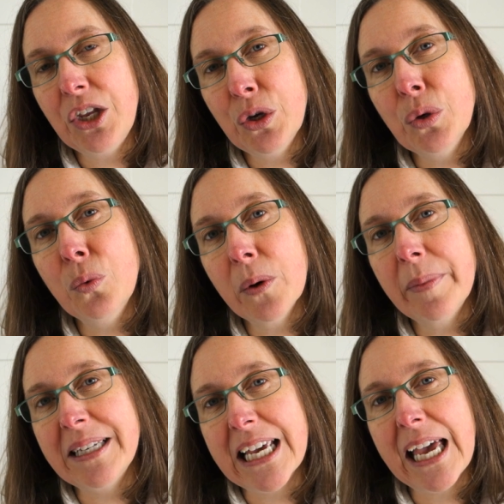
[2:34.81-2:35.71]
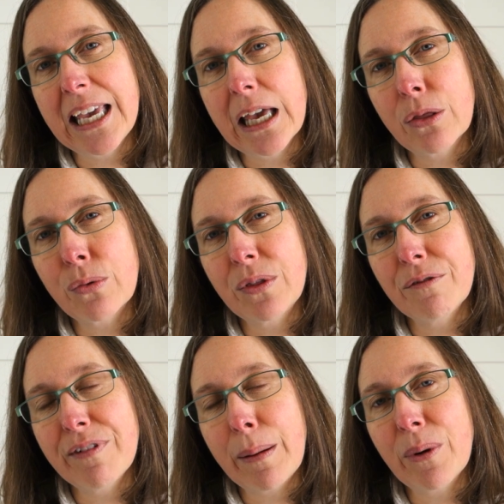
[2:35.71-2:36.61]
you will be taking through the
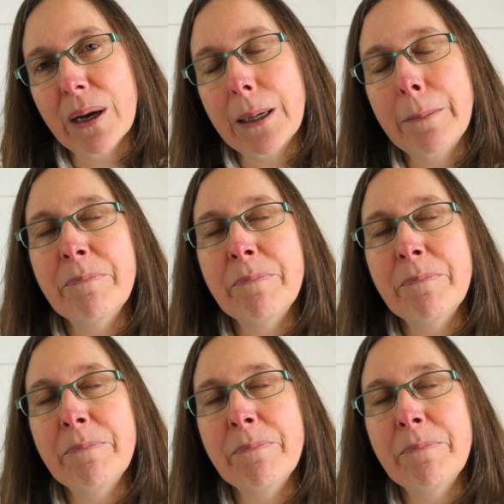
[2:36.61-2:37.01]
fabric.